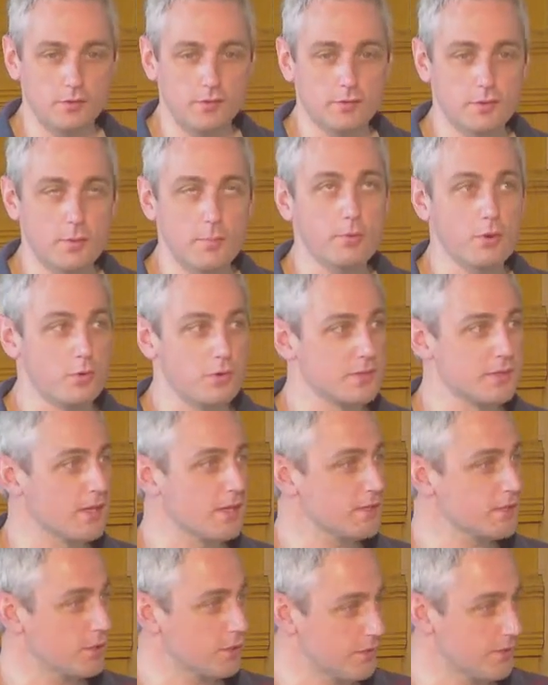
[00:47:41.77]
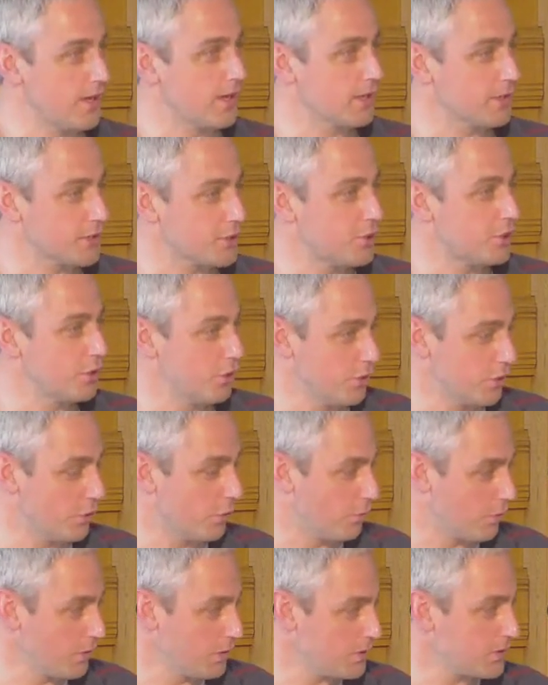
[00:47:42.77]
the process to take its due
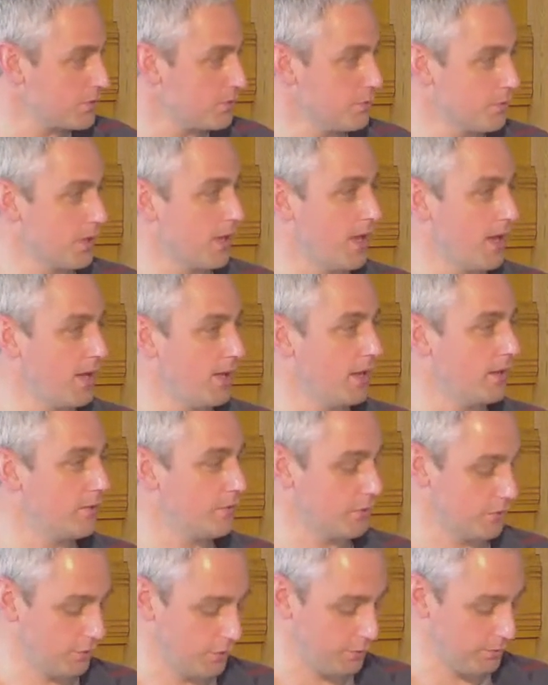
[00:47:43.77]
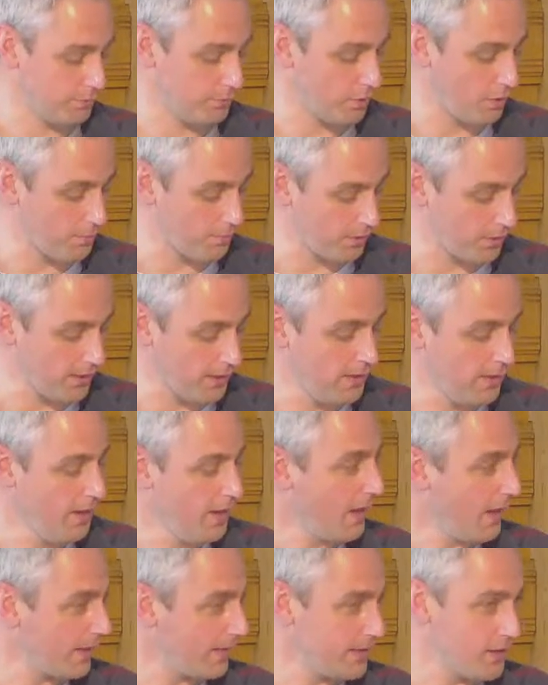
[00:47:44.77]
course, okay, and to do it properly.
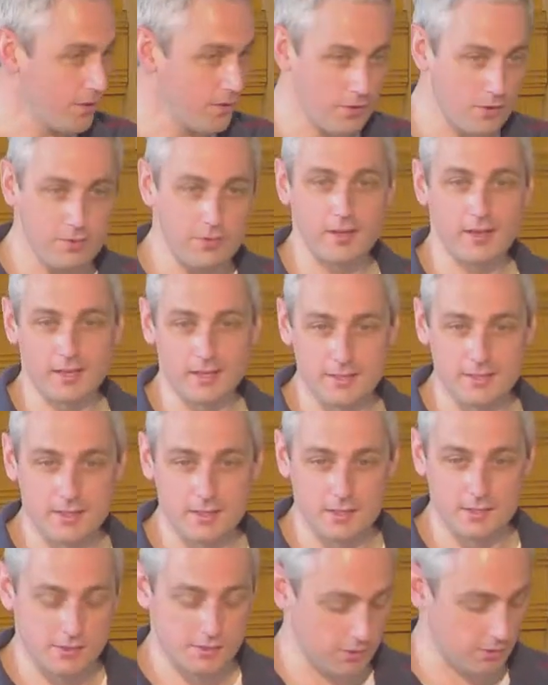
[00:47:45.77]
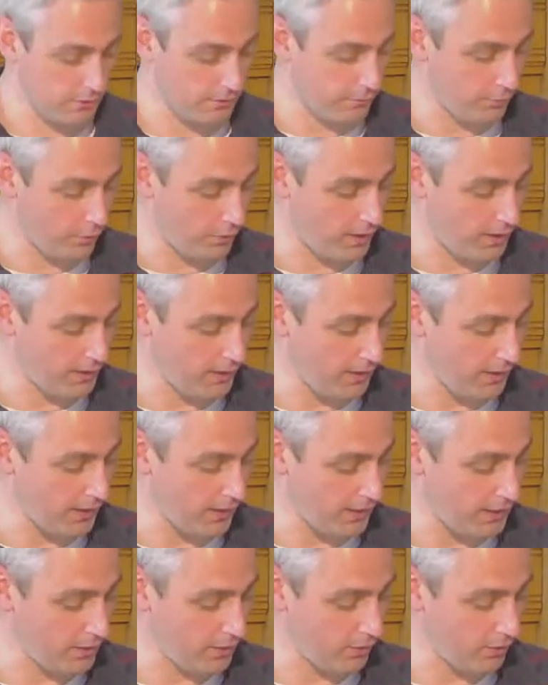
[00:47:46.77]
And the other thing is that it's to avoid
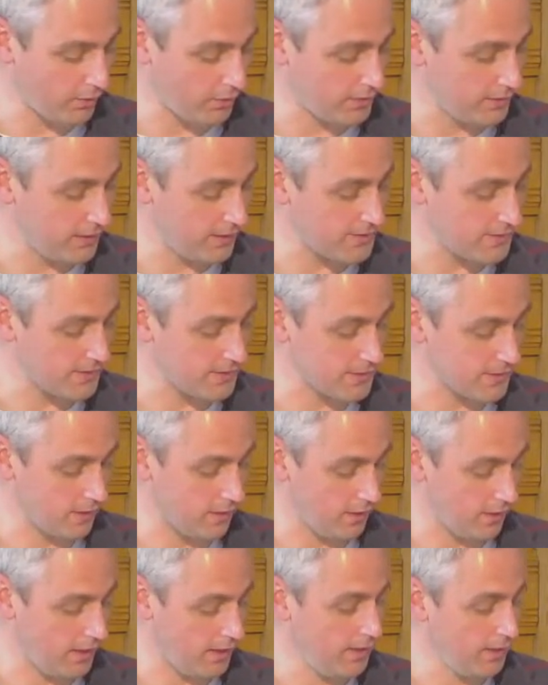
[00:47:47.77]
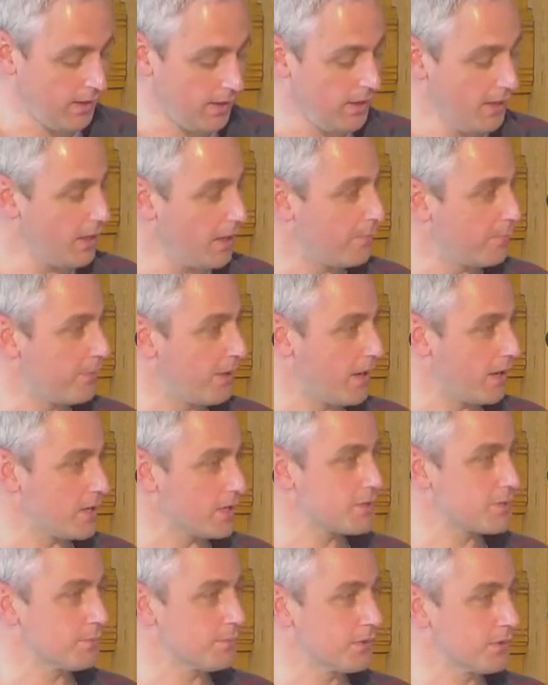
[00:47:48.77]
any unnecessary
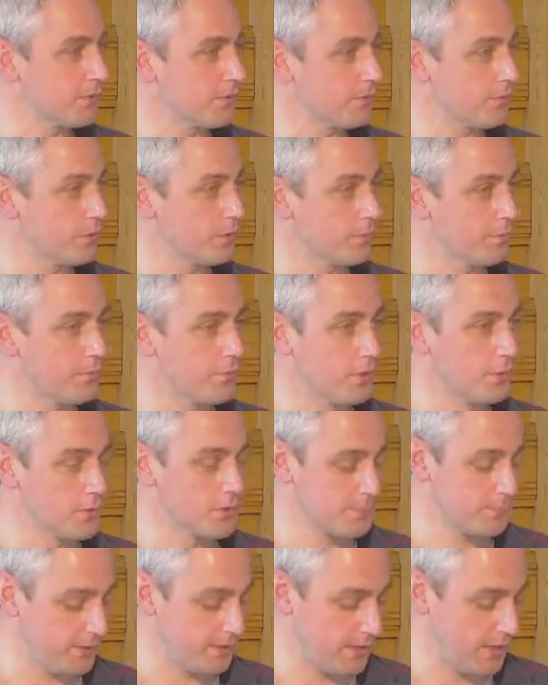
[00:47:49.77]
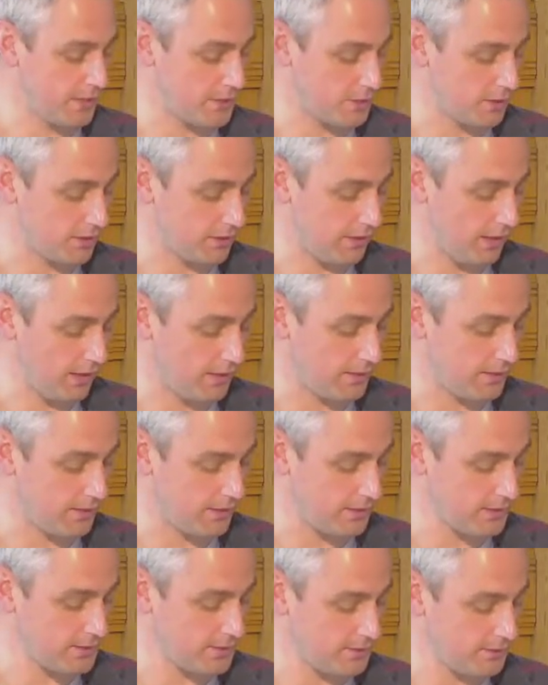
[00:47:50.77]
embarrassment for those potential
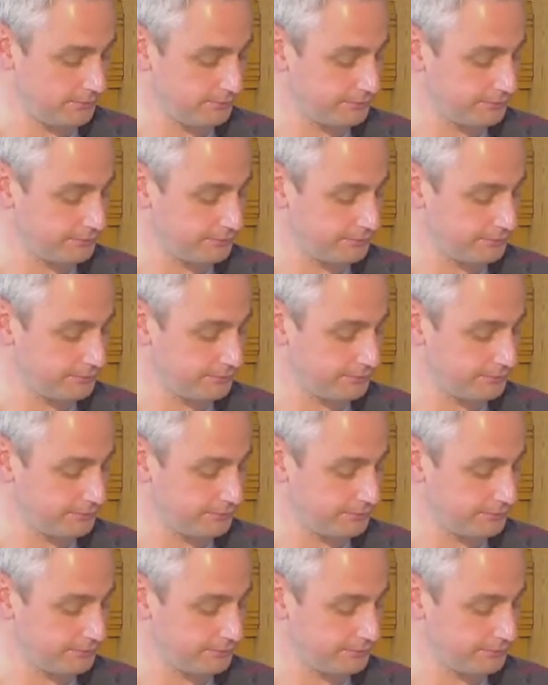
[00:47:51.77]
candidates.